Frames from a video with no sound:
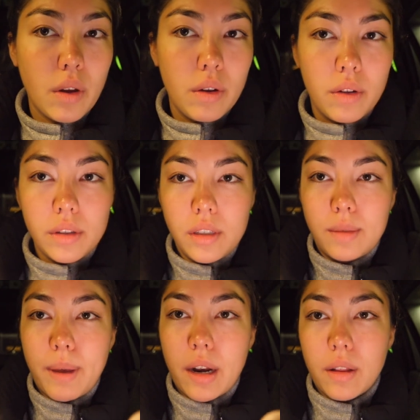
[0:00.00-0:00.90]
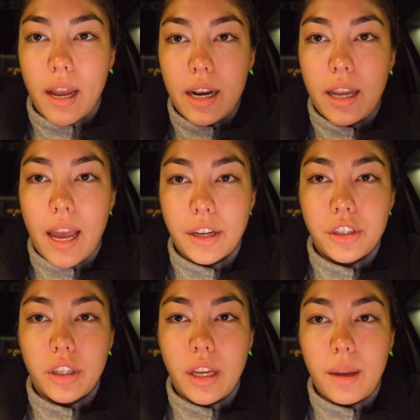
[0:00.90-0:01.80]
Oh, this is better lighting
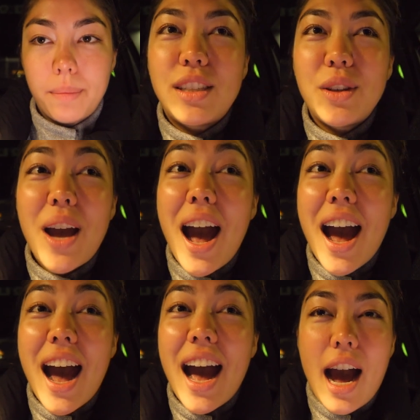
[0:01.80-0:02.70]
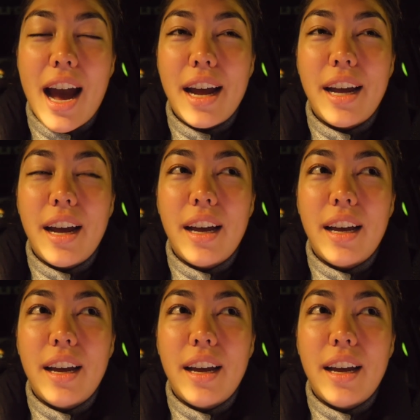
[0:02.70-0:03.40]
actually. So yeah, I